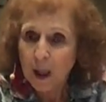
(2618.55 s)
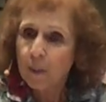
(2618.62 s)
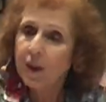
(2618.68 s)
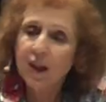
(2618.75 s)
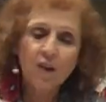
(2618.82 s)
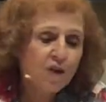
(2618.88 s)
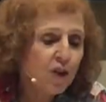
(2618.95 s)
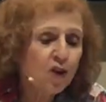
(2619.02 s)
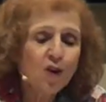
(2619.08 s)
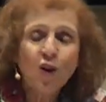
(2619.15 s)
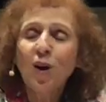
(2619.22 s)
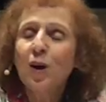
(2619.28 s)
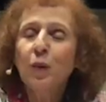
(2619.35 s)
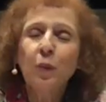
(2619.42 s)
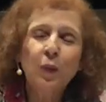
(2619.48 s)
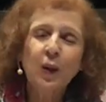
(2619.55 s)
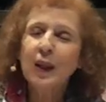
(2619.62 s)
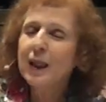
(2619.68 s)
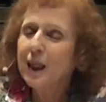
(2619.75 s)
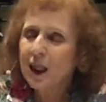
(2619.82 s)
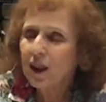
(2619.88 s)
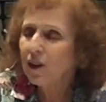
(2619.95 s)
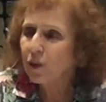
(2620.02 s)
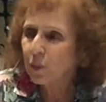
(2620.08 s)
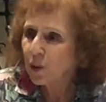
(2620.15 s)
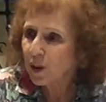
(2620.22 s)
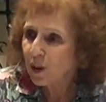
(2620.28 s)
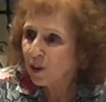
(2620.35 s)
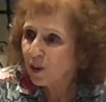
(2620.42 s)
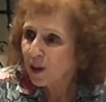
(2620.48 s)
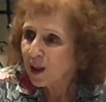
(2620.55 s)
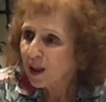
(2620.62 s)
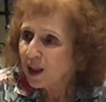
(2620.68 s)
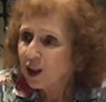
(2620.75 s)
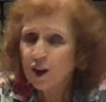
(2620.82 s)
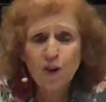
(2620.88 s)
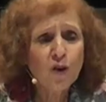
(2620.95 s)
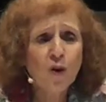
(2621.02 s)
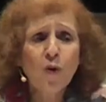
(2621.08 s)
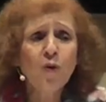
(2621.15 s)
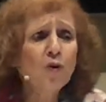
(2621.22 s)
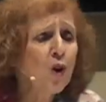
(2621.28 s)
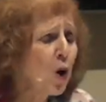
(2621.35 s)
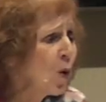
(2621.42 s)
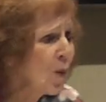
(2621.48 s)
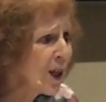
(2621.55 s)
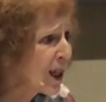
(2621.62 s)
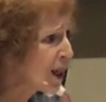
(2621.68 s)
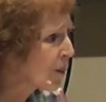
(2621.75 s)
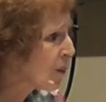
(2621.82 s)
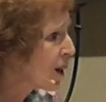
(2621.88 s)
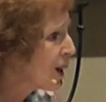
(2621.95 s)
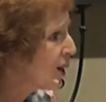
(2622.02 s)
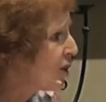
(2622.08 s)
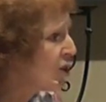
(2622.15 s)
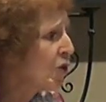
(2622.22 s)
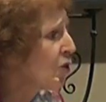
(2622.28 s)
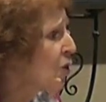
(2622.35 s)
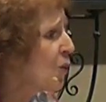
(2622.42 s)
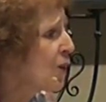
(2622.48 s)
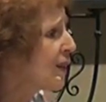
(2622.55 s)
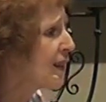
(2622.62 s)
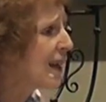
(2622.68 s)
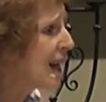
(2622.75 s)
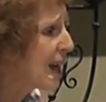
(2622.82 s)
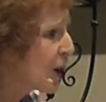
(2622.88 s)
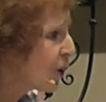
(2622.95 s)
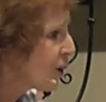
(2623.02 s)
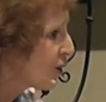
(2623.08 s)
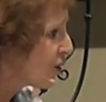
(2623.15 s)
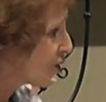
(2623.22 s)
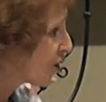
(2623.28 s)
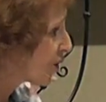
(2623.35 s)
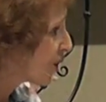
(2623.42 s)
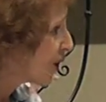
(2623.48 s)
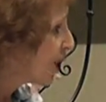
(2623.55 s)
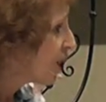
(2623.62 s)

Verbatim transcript: But if you're not reading His Word, you don't know Him. You don't know His character.